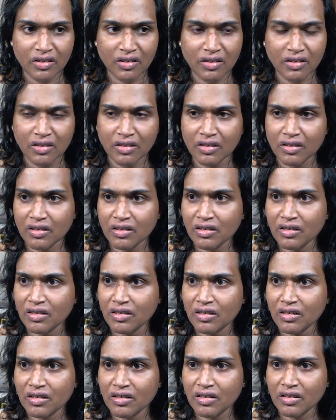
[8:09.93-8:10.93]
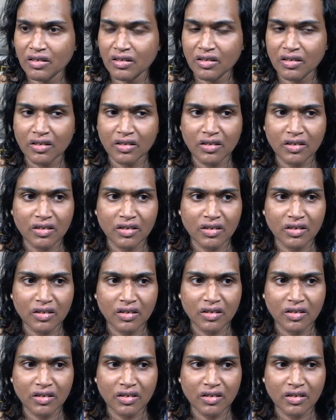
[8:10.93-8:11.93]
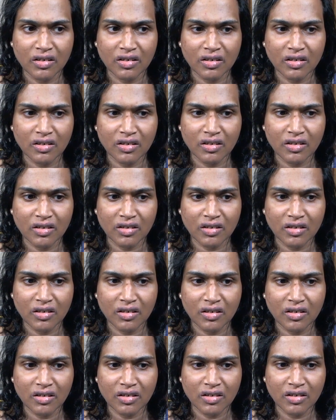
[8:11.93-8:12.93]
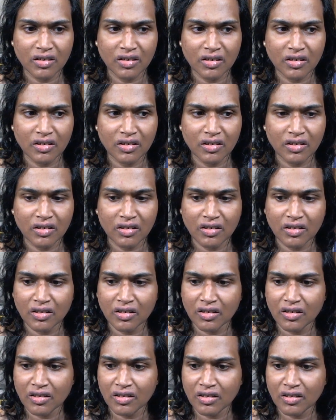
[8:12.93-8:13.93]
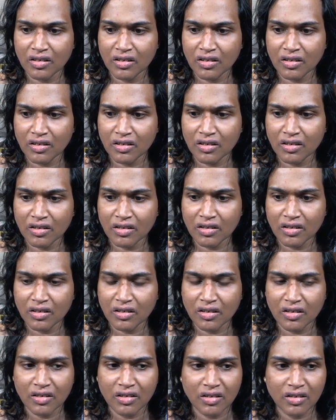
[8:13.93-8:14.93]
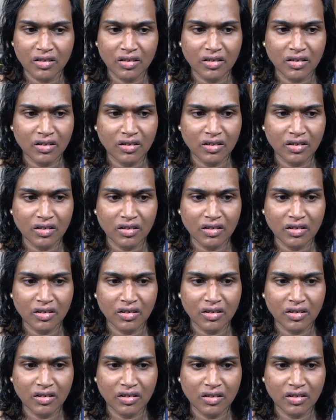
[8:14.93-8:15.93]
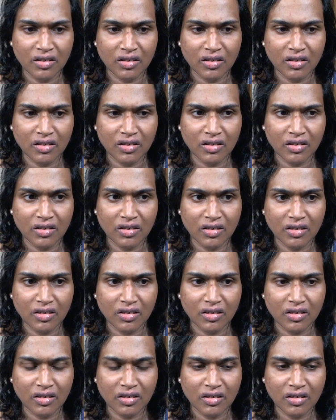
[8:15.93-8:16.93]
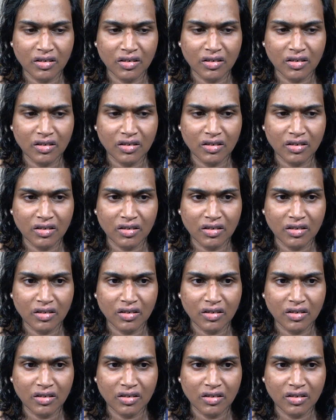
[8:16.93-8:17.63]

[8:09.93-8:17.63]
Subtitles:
Nobody speaks.